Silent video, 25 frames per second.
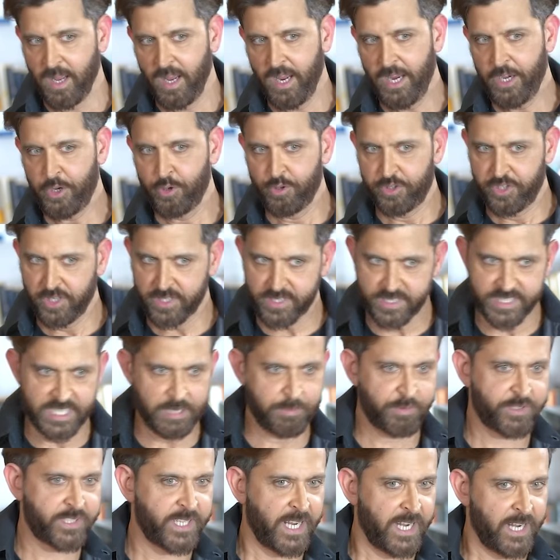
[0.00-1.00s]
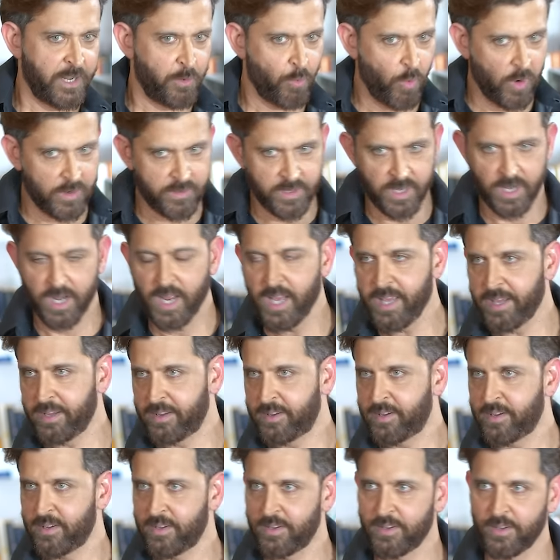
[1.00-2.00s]
and you just keep selling what they
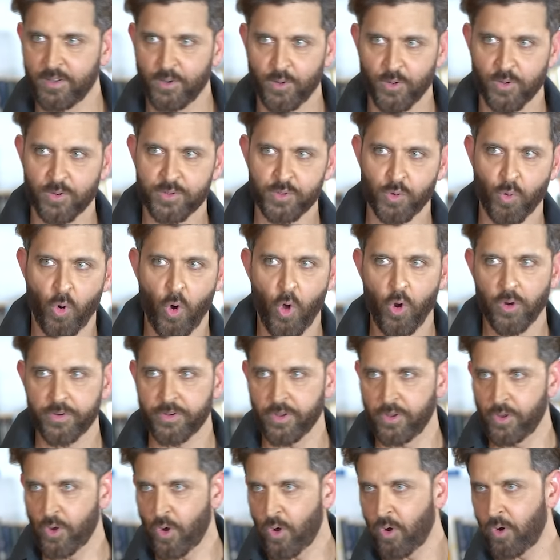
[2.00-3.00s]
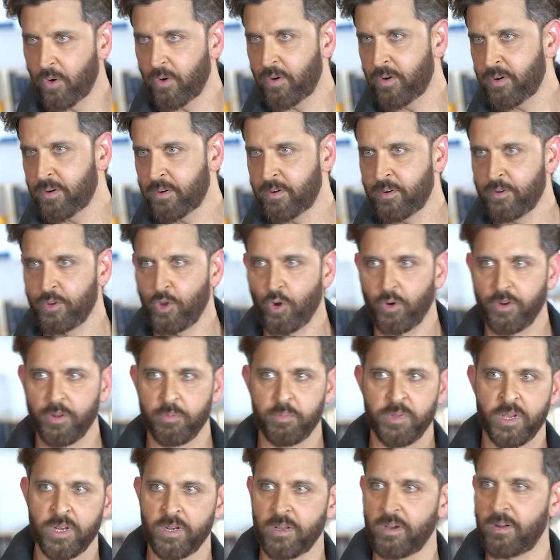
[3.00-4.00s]
like, you know, you alter your
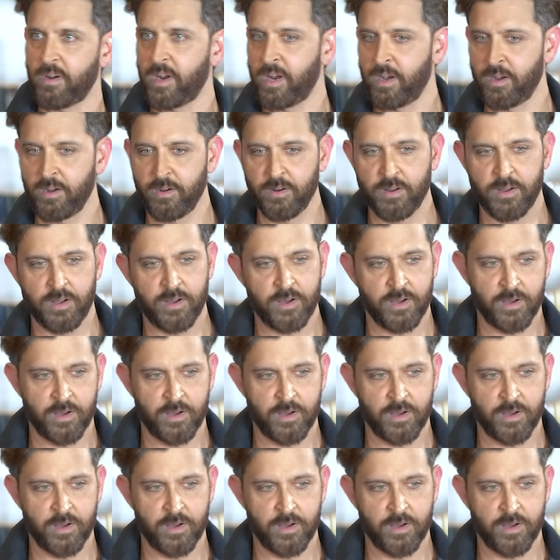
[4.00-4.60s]
demeanor and